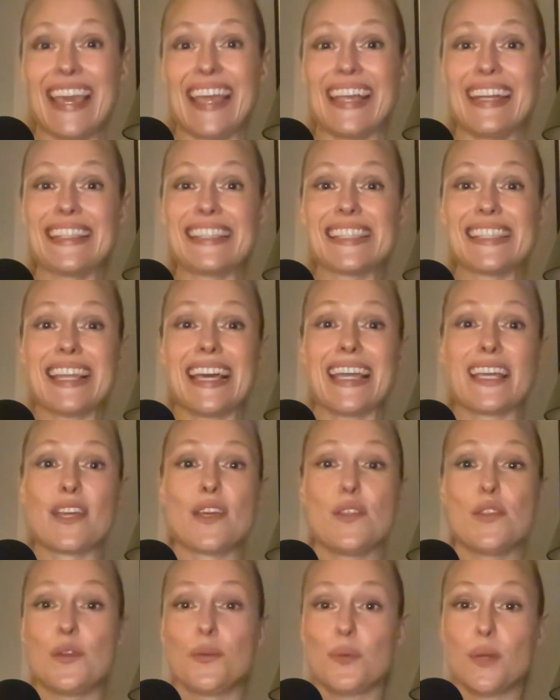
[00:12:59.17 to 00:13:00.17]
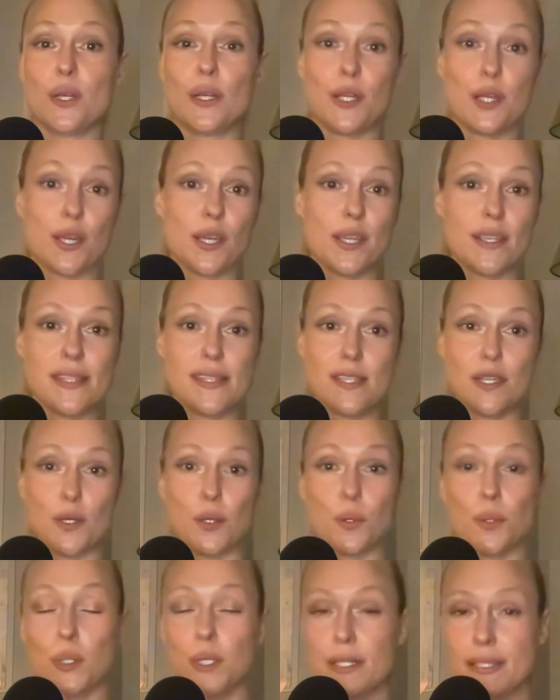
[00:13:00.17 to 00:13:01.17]
It's like the roller coaster
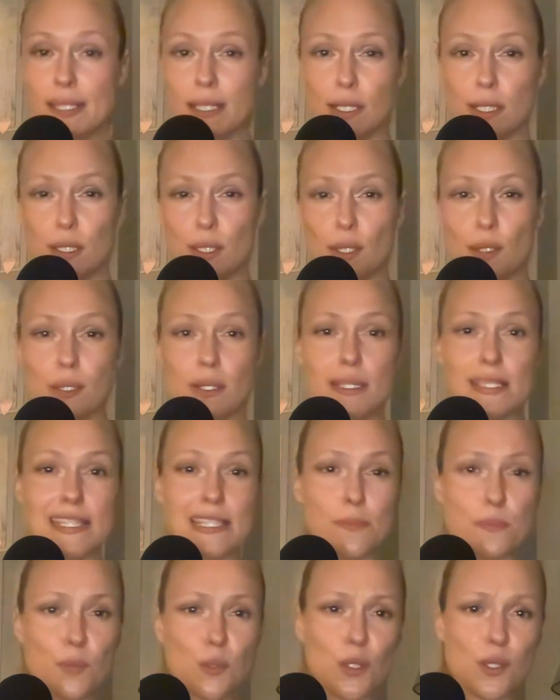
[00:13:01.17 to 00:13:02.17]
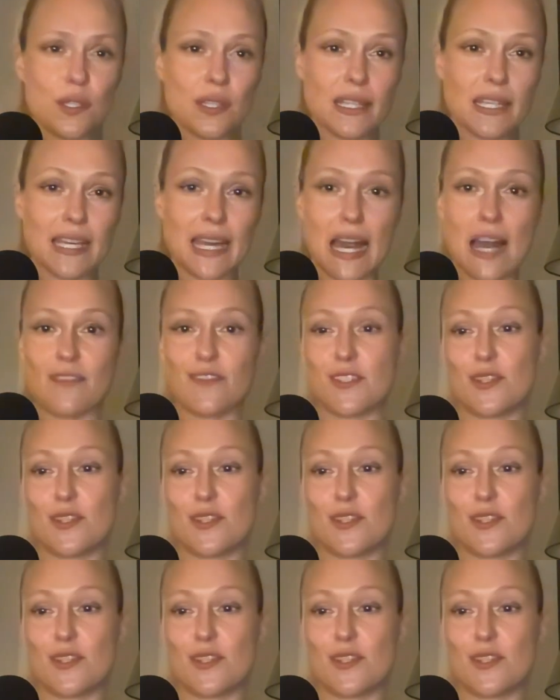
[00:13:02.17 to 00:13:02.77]
cruising along smoothly after